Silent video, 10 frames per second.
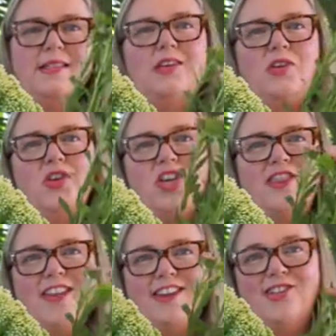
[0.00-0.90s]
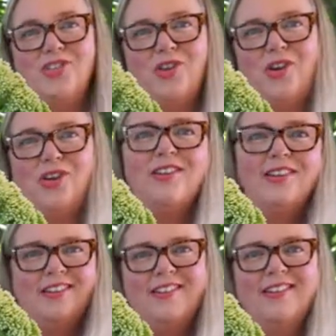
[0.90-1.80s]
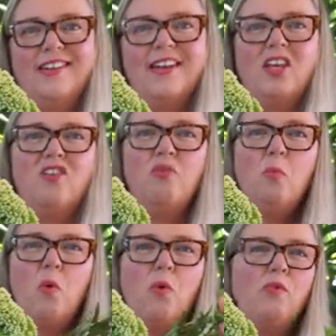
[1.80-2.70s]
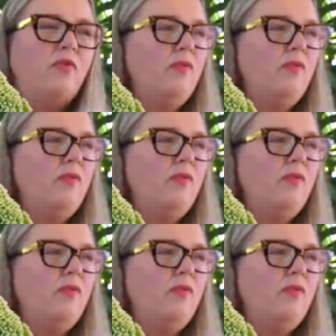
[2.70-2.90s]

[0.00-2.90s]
that you can then in turn give more